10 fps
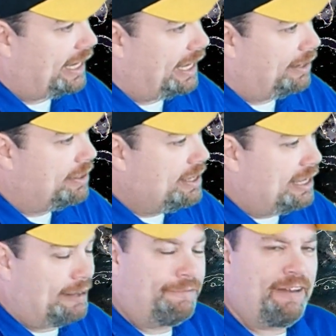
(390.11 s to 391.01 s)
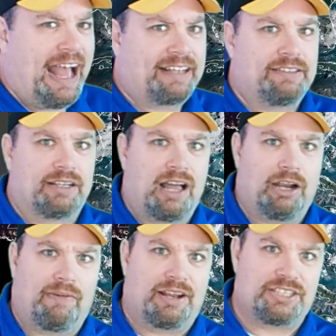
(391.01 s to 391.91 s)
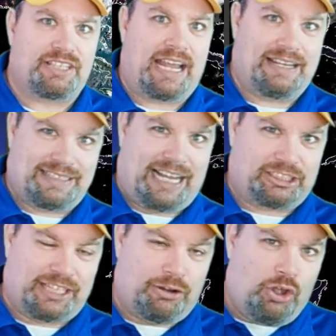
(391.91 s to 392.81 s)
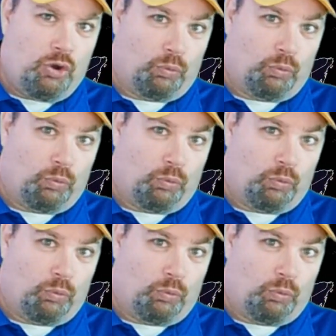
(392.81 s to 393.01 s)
And in fact, the Colorado State has actually